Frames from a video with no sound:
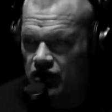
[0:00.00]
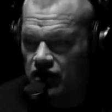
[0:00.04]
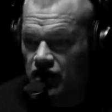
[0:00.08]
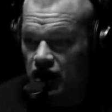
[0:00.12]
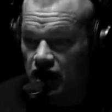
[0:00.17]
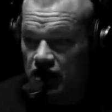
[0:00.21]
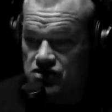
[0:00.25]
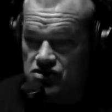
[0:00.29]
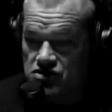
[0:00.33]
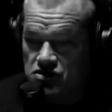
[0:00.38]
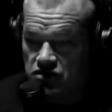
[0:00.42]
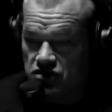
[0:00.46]

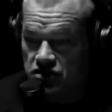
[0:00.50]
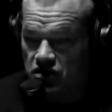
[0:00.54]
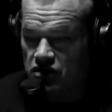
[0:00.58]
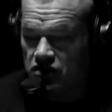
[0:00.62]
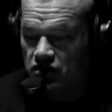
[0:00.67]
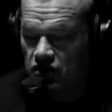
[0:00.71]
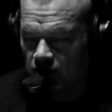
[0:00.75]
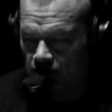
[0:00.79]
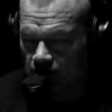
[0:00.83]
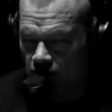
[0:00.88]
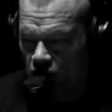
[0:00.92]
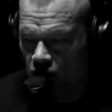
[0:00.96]
Yeah. And so
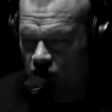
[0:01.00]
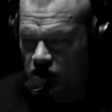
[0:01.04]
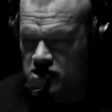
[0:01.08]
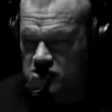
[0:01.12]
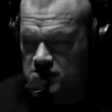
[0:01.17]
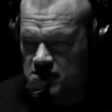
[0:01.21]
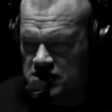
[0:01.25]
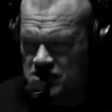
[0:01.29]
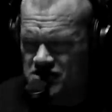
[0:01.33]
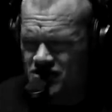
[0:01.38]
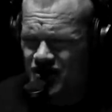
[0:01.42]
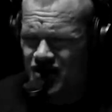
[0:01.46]
they're more
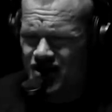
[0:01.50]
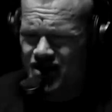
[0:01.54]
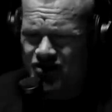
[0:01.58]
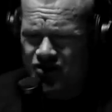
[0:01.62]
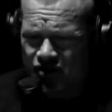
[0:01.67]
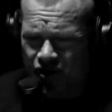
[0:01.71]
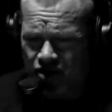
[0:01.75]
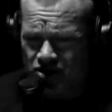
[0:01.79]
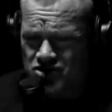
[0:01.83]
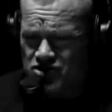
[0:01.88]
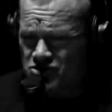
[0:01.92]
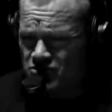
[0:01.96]
expensive.
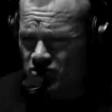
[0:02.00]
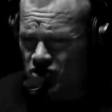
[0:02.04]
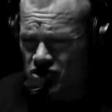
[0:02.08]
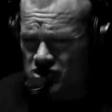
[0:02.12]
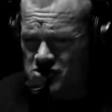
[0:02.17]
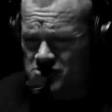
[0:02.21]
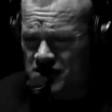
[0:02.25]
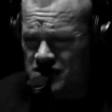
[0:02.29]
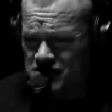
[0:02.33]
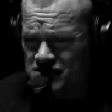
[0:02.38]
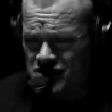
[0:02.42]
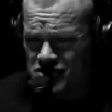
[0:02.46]
They're also more
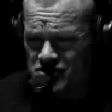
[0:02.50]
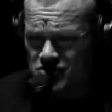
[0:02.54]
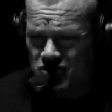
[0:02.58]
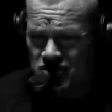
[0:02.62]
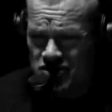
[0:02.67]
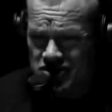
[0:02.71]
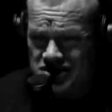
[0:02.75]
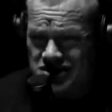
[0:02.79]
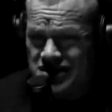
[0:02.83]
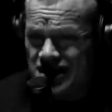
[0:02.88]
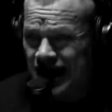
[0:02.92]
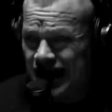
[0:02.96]
expensive because we're
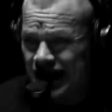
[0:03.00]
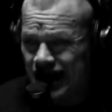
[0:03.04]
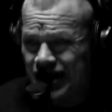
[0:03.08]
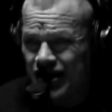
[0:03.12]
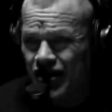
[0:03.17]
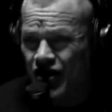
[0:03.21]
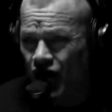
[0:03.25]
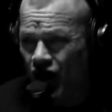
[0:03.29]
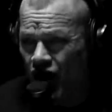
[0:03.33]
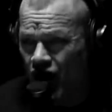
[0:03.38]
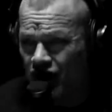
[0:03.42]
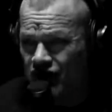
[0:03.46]
just kicking
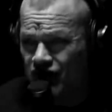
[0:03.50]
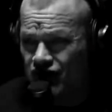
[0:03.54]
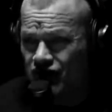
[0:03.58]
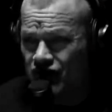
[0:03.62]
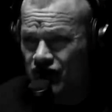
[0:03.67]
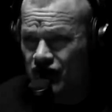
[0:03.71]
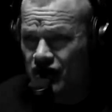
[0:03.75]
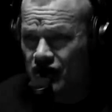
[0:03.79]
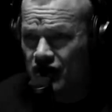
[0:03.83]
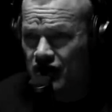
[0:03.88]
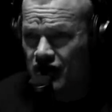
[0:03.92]
it off